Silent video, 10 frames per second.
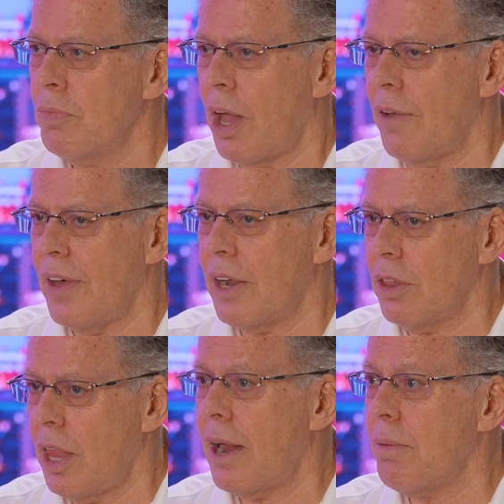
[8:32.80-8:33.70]
I've had a
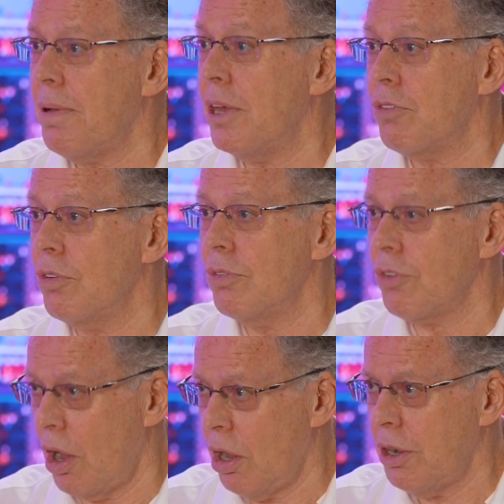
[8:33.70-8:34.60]
lot of
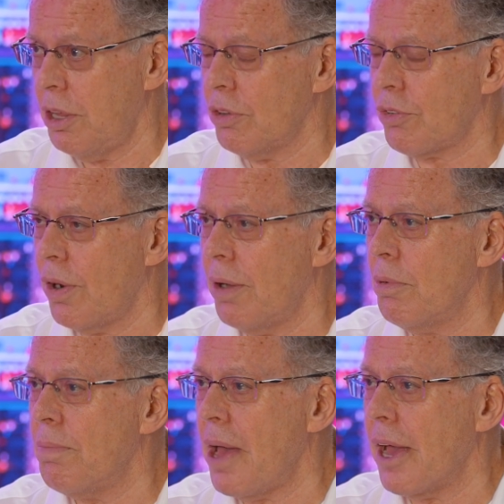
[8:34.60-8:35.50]
patients on
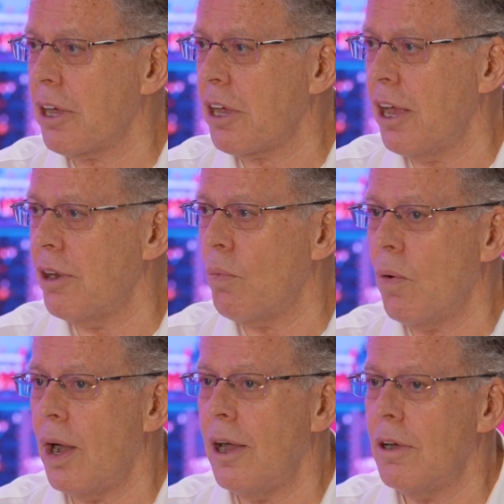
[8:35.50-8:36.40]
eltrombopag, and
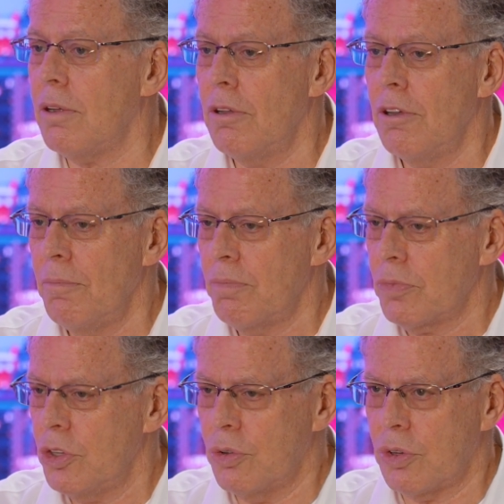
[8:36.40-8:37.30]
while
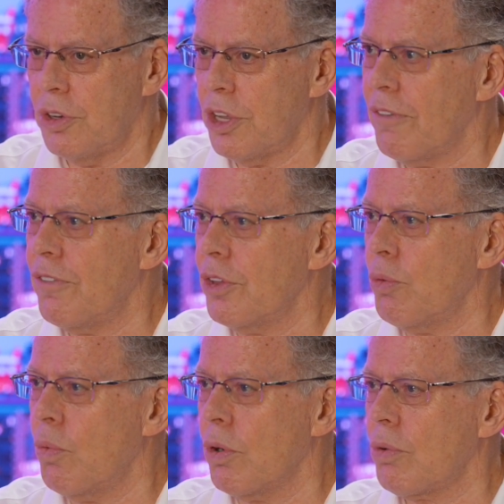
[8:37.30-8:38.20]
you can definitely
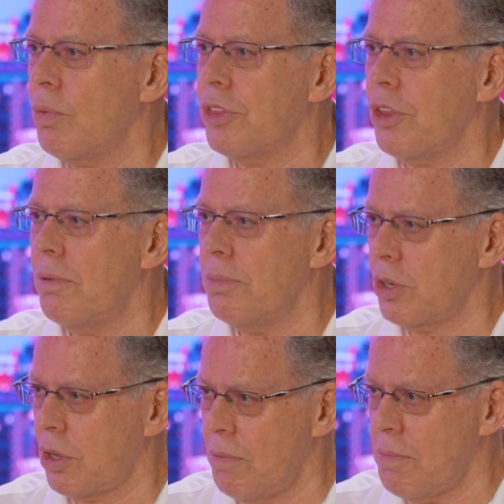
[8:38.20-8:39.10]
work with them
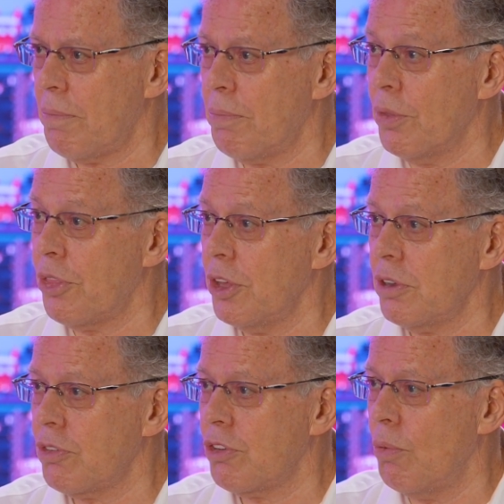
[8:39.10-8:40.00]
and come up with
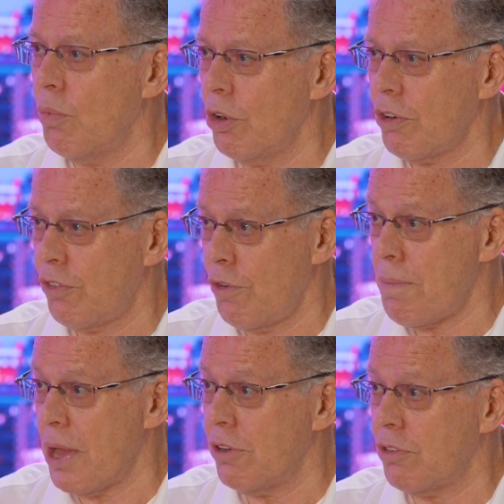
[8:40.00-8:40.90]
things that work for
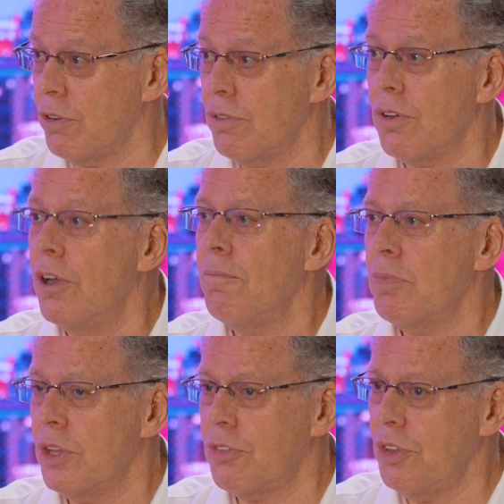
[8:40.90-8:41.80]
patients,
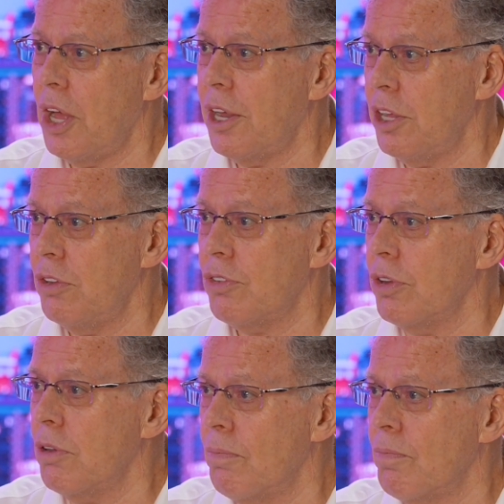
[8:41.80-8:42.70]
it's not easy.